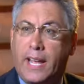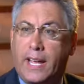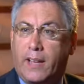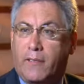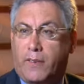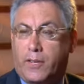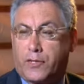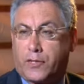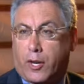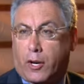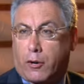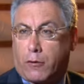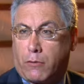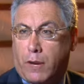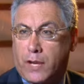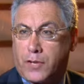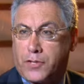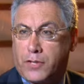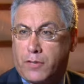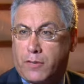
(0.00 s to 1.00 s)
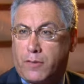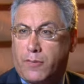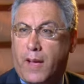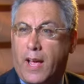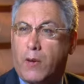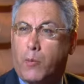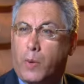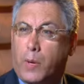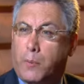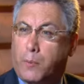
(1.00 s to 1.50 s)
If it's aggressive
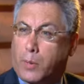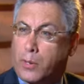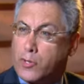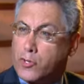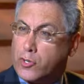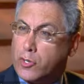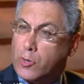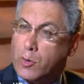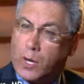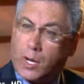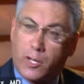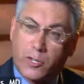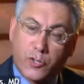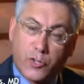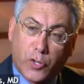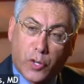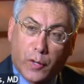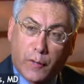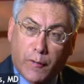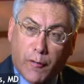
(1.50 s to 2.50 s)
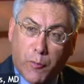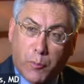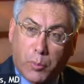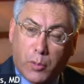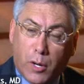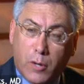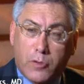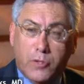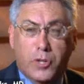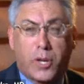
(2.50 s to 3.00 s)
and we pursue a conservative
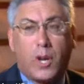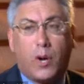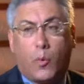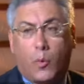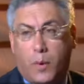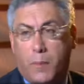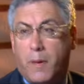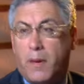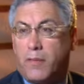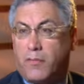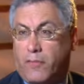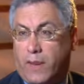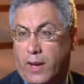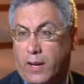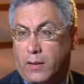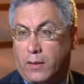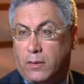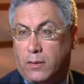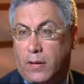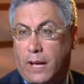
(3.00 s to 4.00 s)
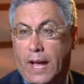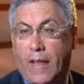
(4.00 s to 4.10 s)
approach, we may fail.